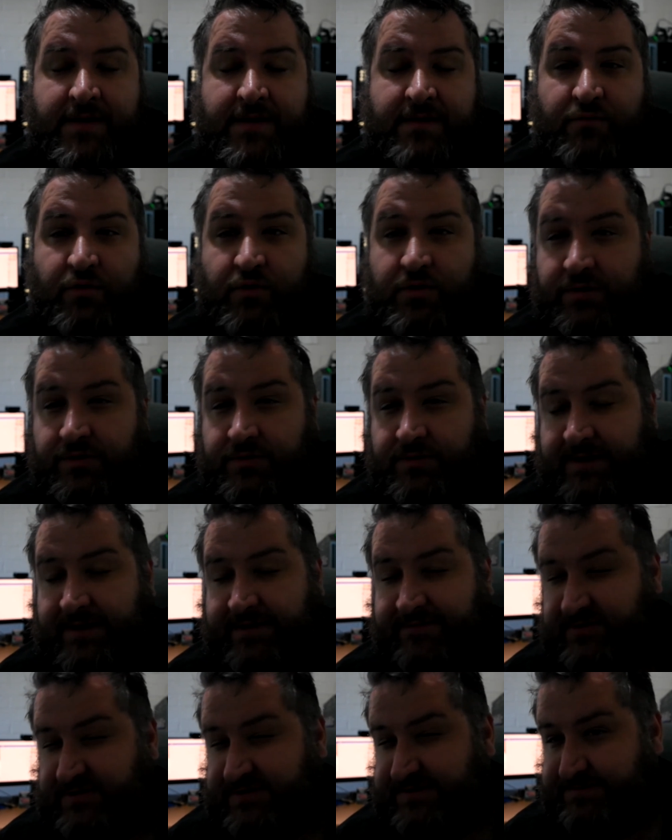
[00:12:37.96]

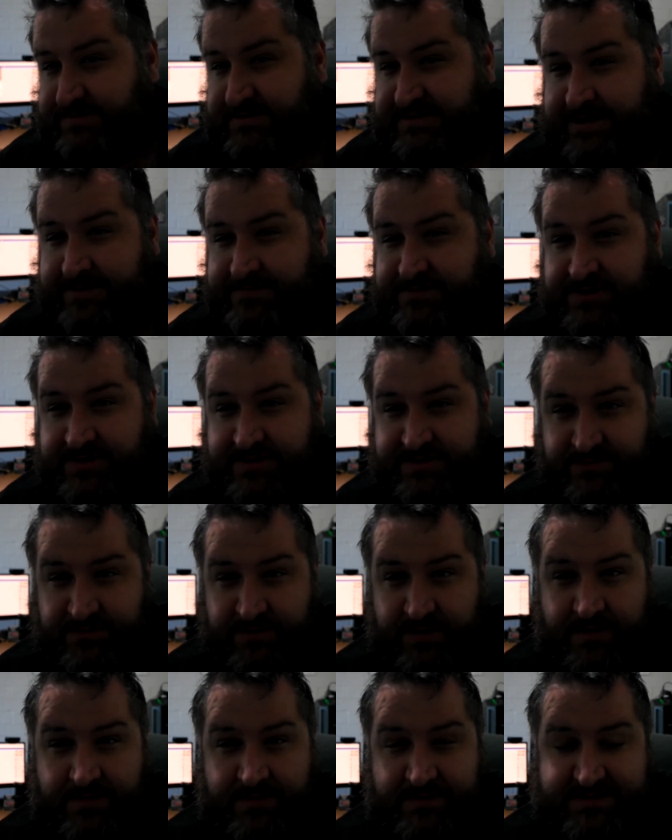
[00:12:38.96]
levels of perception as
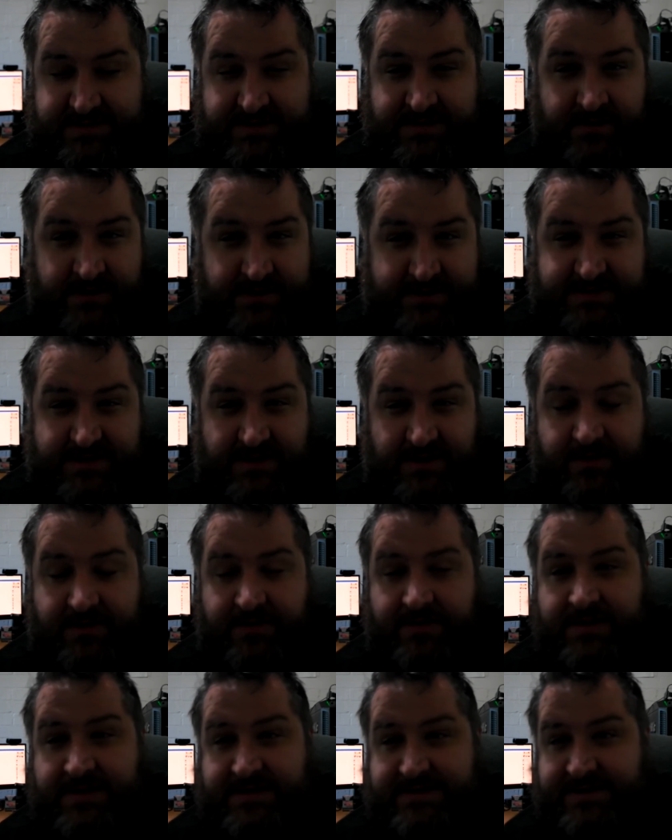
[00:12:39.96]
well. It's a lot
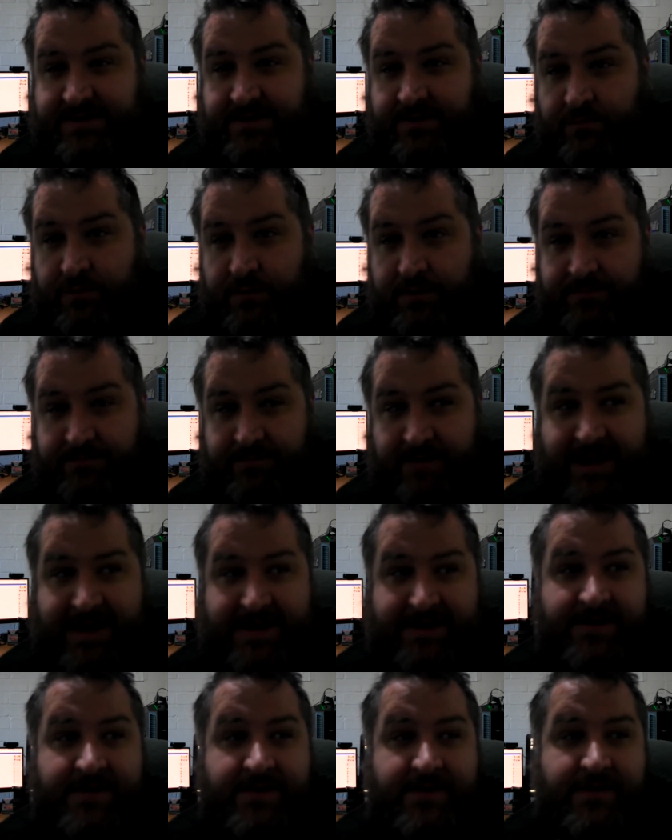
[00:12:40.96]
of things that I wanted
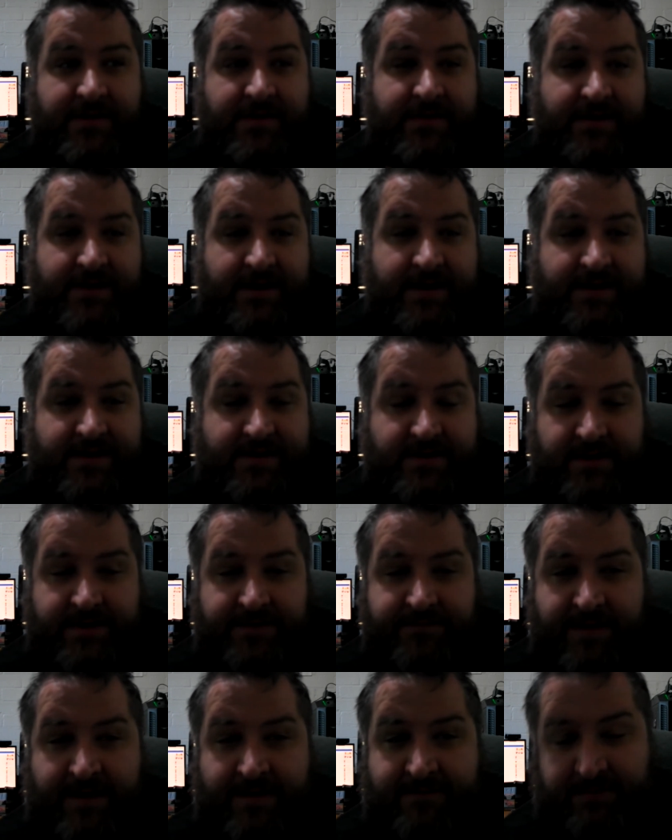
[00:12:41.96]
back, and kind
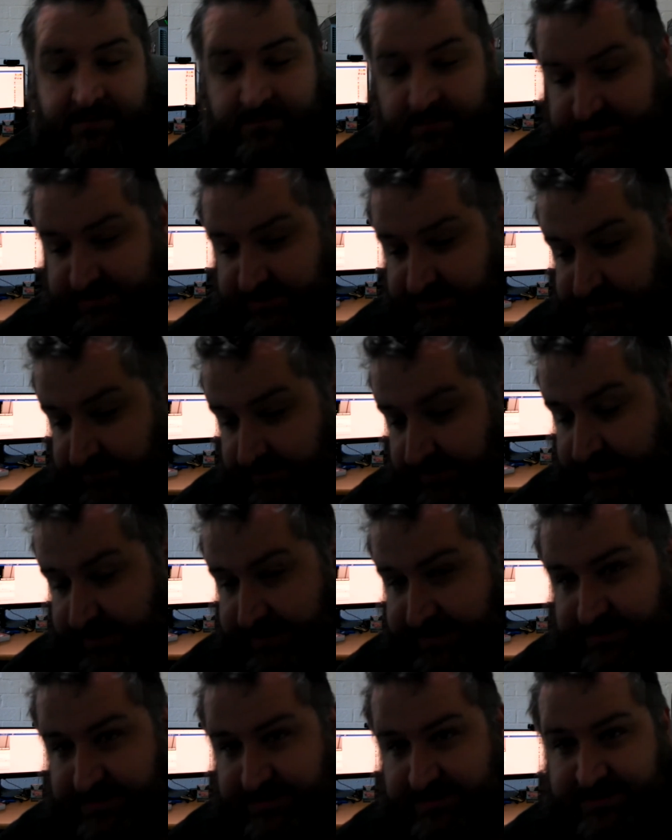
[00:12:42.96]
of having myself on the
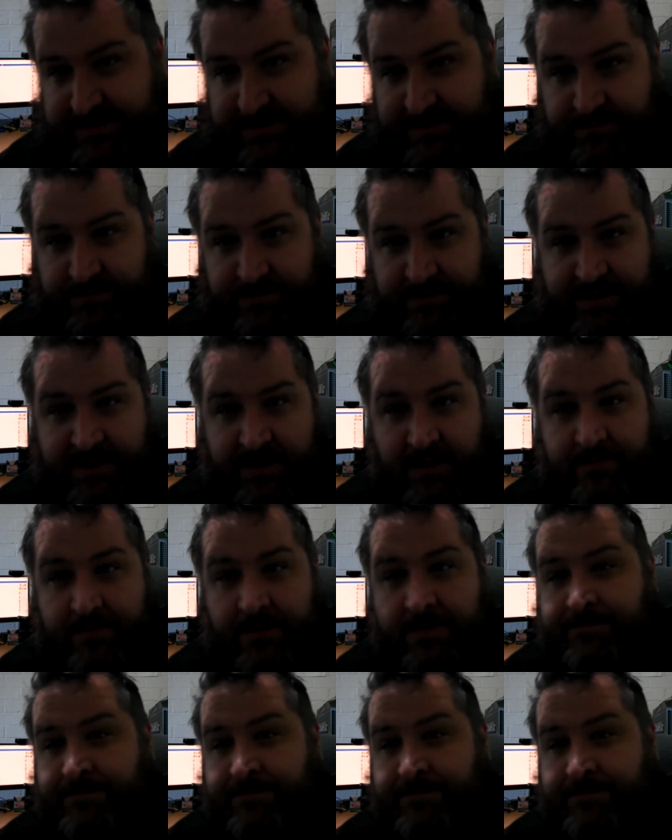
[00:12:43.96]
high dose didn't really help.